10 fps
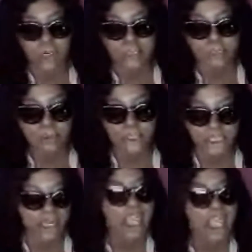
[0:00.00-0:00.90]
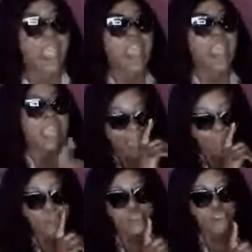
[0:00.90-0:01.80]
on this bullshit. If
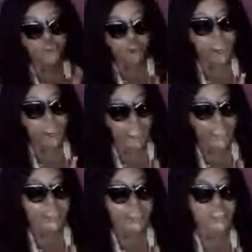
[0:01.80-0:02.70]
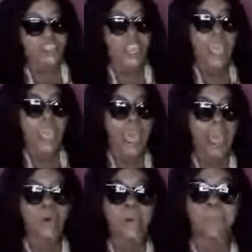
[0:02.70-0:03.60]
I was your age, I
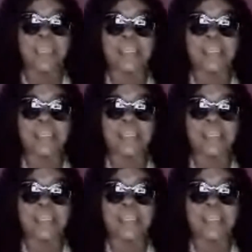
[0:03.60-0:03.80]
would be